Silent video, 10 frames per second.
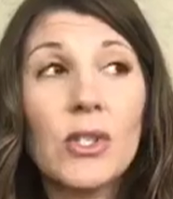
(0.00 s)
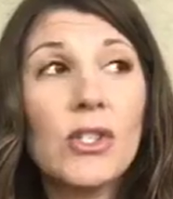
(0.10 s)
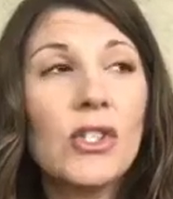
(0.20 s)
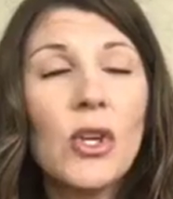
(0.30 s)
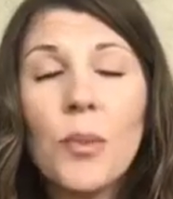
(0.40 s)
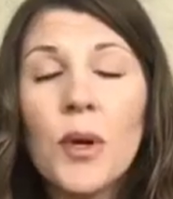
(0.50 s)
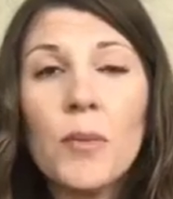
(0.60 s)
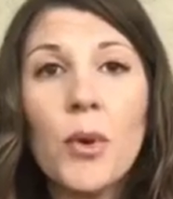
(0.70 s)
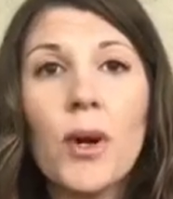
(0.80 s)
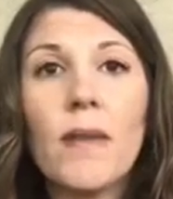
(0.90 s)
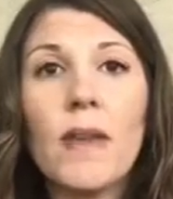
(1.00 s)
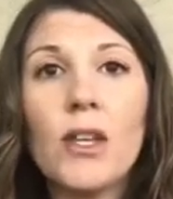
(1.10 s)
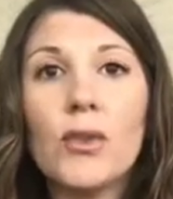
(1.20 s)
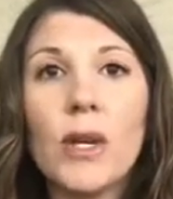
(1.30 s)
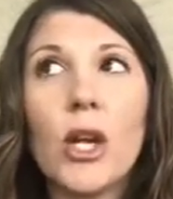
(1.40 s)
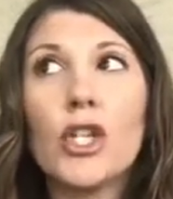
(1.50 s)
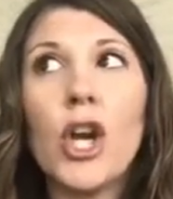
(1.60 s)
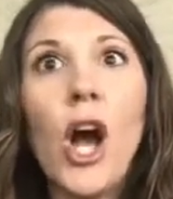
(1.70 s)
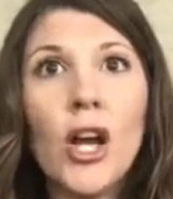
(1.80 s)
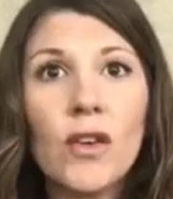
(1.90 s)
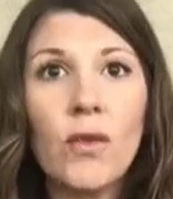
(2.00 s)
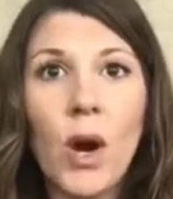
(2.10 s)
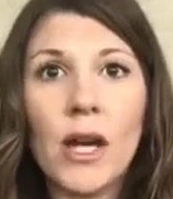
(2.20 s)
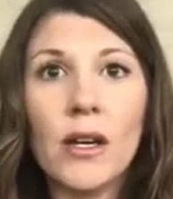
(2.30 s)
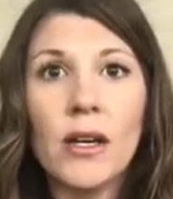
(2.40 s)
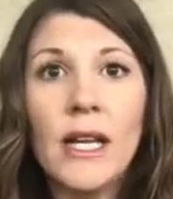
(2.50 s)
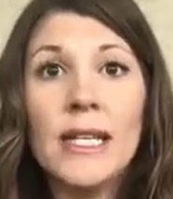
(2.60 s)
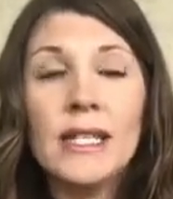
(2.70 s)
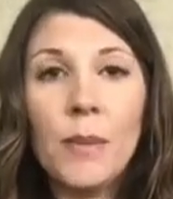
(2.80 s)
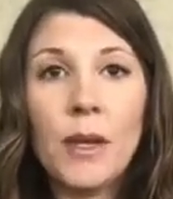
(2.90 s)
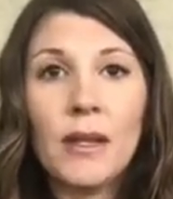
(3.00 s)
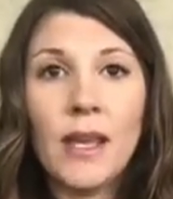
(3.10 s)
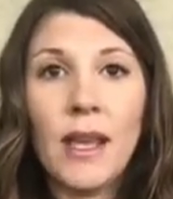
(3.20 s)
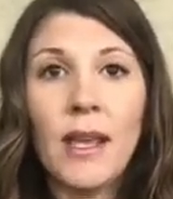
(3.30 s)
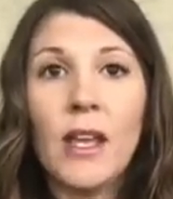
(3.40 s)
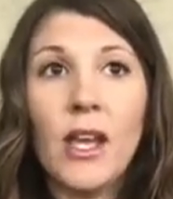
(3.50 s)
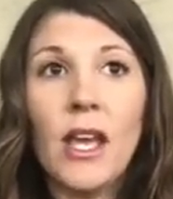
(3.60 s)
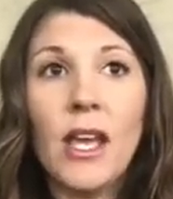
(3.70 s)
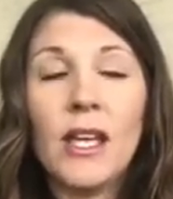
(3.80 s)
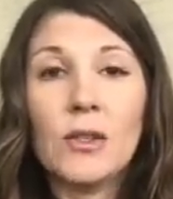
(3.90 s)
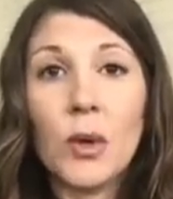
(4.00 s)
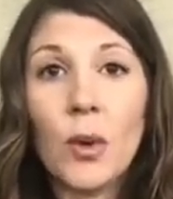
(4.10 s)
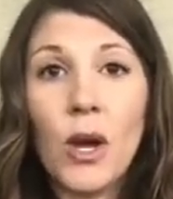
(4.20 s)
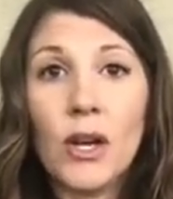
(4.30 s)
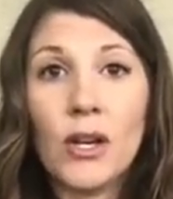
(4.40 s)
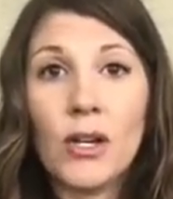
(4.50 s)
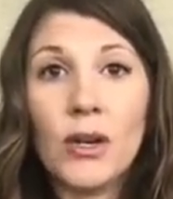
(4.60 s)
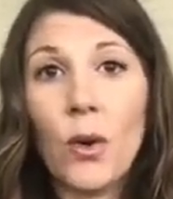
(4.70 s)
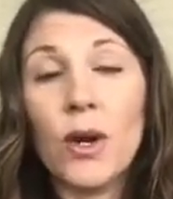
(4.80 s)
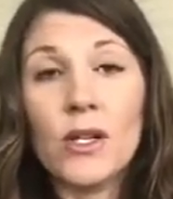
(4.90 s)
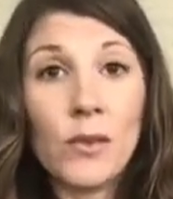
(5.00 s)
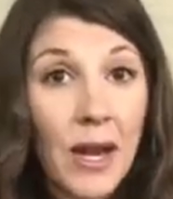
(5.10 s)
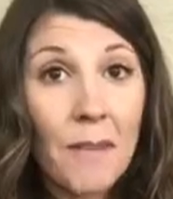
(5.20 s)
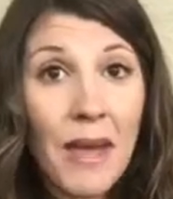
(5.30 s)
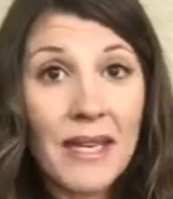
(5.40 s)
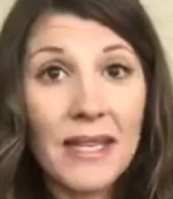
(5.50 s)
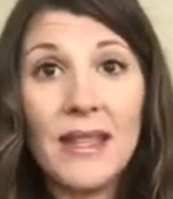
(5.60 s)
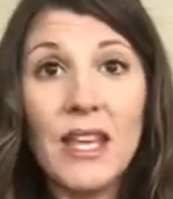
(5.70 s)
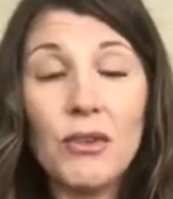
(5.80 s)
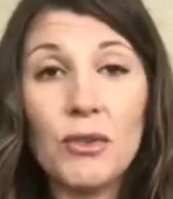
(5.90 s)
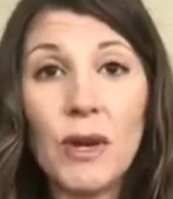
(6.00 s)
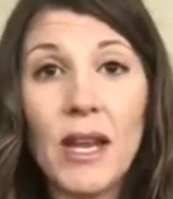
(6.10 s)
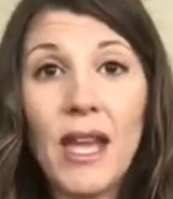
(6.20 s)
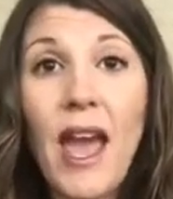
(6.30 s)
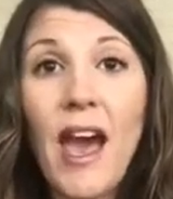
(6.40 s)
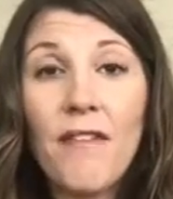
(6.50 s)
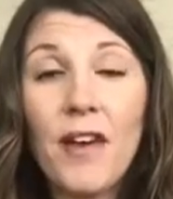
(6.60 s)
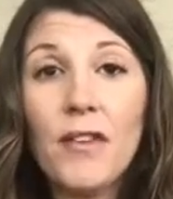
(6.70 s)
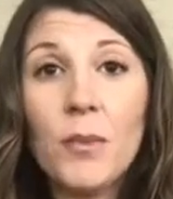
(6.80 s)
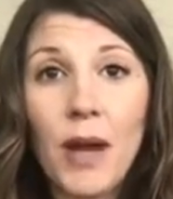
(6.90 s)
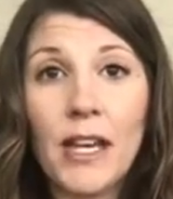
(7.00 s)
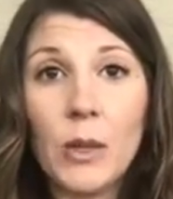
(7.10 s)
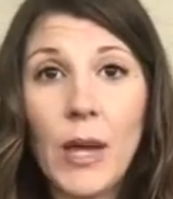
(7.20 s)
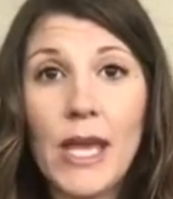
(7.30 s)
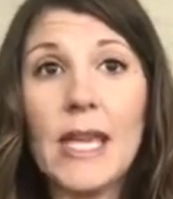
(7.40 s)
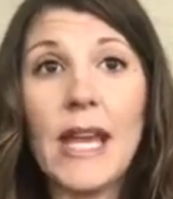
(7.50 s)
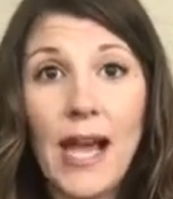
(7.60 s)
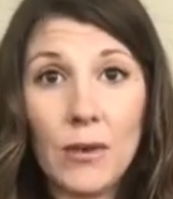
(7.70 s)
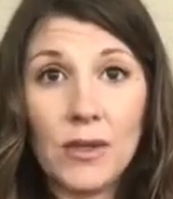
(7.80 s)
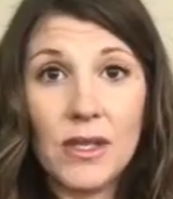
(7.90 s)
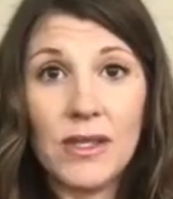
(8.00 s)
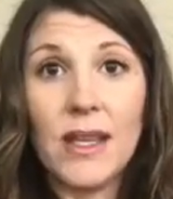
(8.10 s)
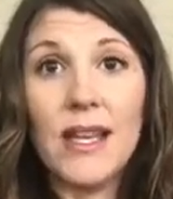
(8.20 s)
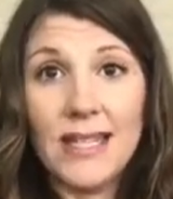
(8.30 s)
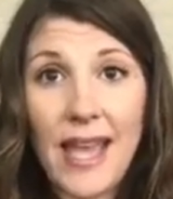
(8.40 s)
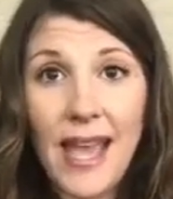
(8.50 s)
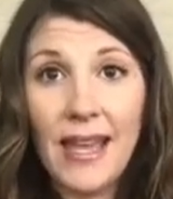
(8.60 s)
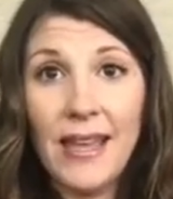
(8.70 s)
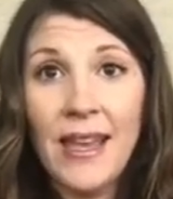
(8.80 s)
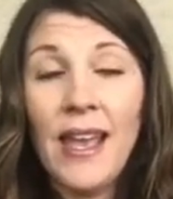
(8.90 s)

it's super important that you drink a ton of water. Typically, it's required or it's recommended that you drink half of your body weight in ounces a day.